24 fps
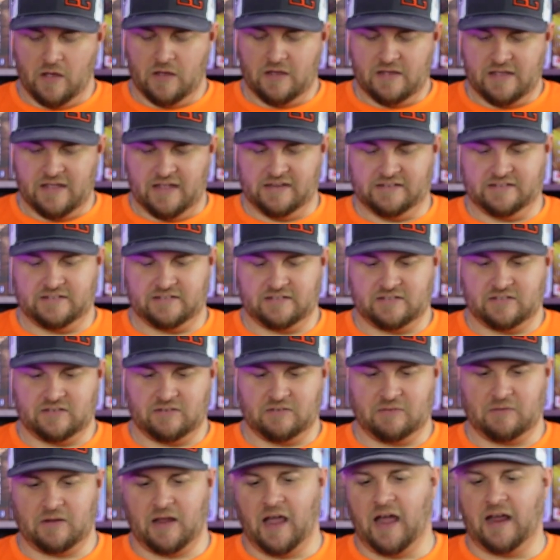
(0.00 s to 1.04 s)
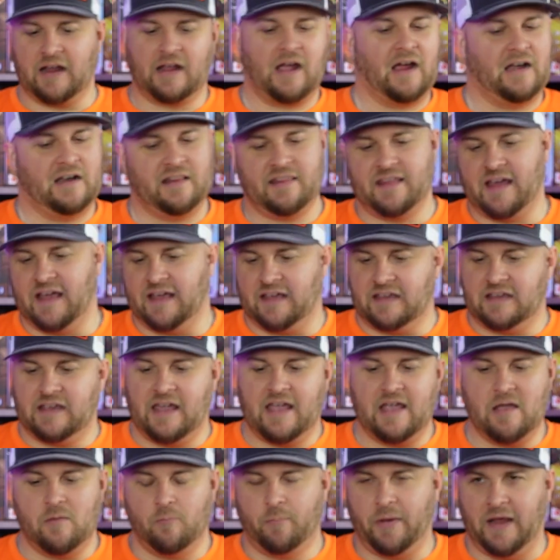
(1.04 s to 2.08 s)
it's got kind of that
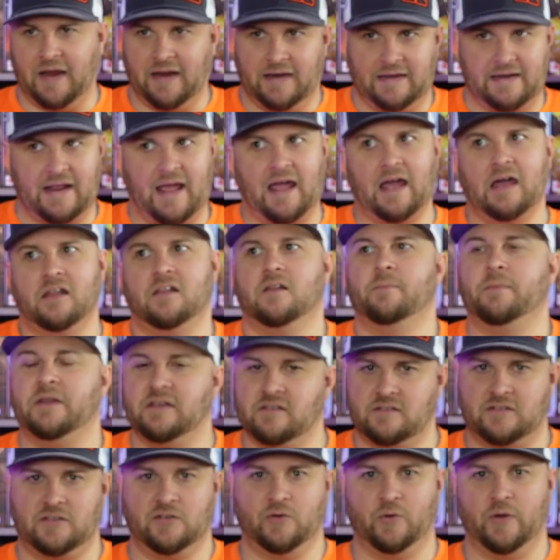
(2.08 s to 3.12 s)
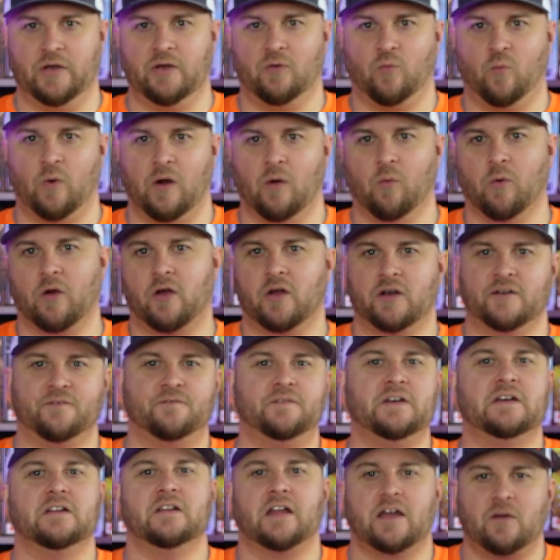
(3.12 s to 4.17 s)
campaign element to it where we're going to
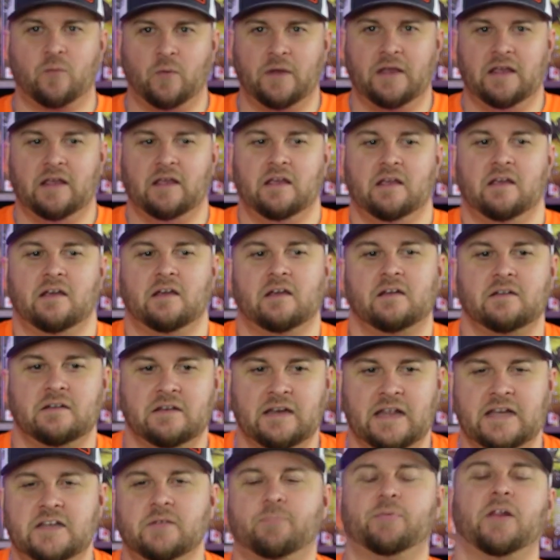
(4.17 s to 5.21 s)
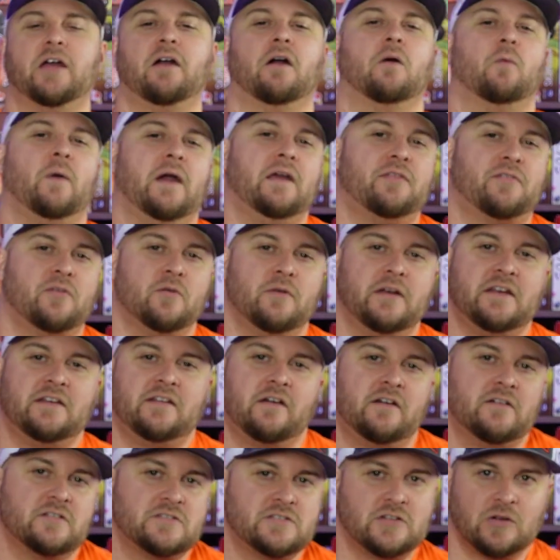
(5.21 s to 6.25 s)
feel like we need to play our way through an
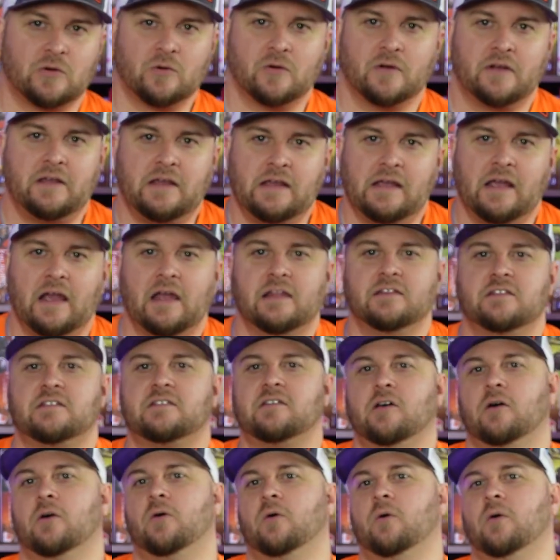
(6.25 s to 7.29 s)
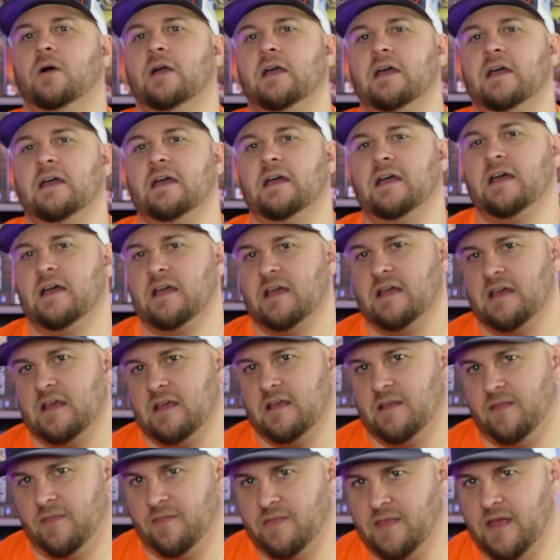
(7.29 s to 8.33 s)
entire story, and so
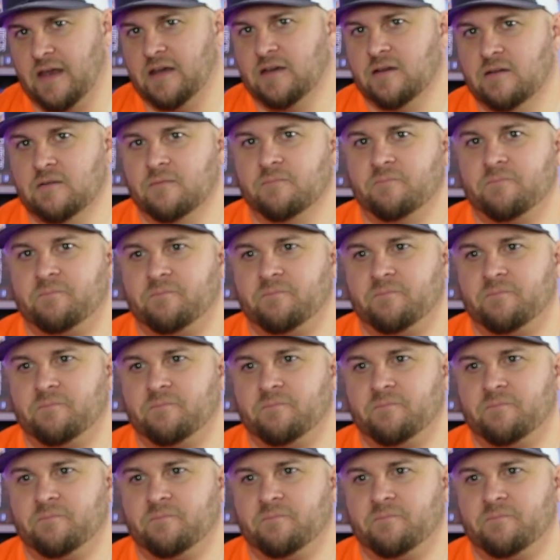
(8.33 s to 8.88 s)
then